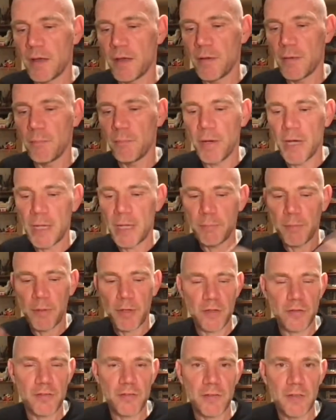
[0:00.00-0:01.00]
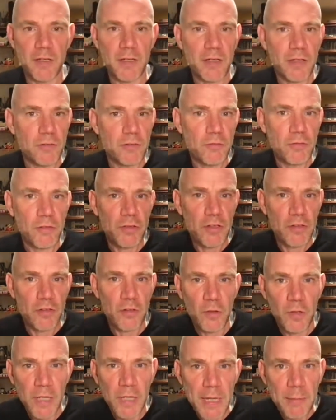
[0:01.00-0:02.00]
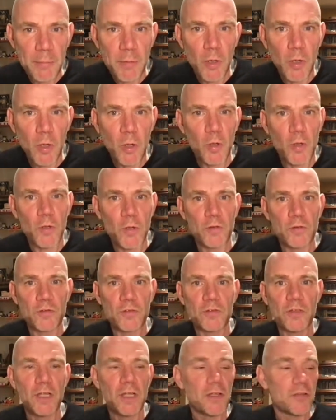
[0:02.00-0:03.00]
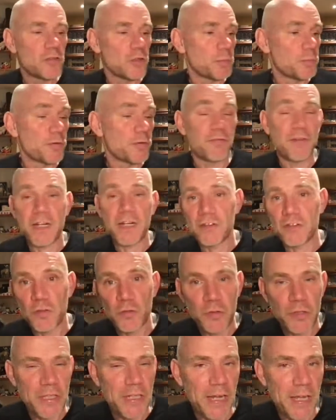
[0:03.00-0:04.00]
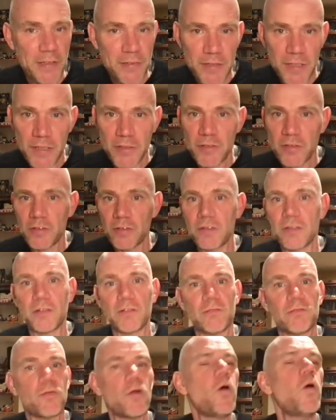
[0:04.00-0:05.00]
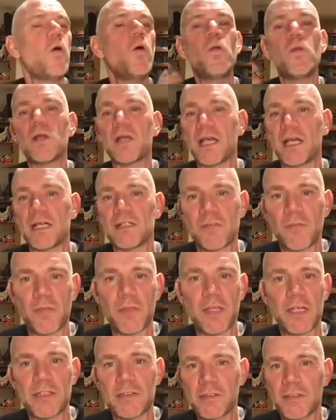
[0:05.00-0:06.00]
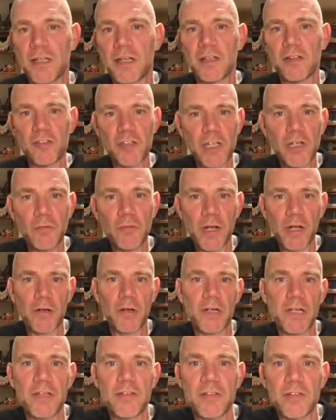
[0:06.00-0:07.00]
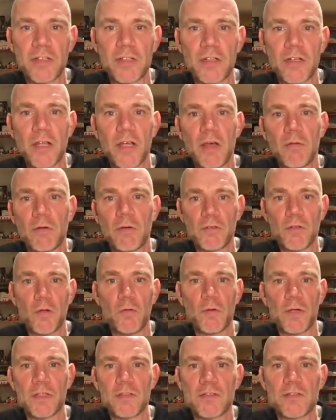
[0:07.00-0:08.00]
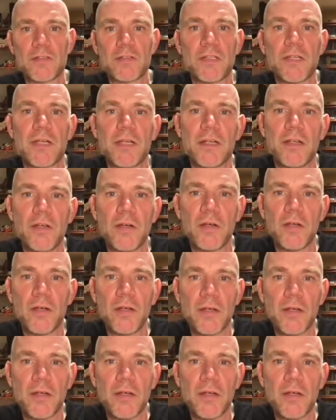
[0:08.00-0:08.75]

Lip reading: bypass traditional labor laws, to prevent unionization, for all kinds of things. Deregulation was always the